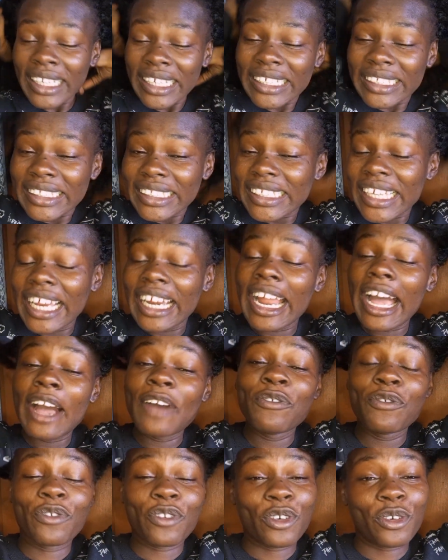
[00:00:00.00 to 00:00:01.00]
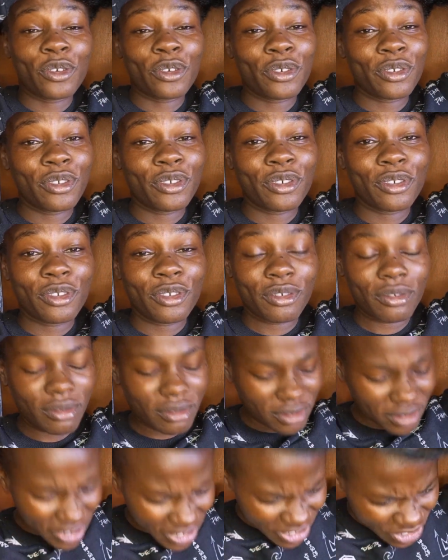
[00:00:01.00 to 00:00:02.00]
is it an afro?
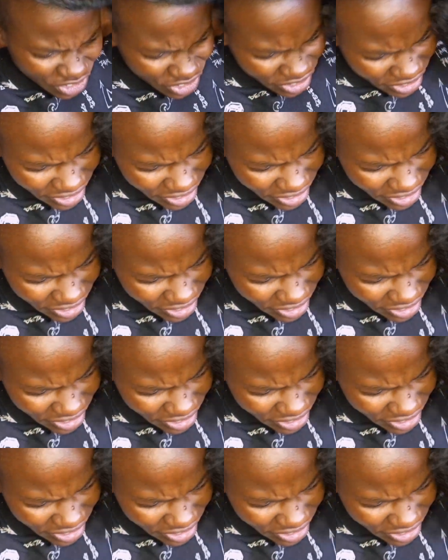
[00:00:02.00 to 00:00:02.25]
It's not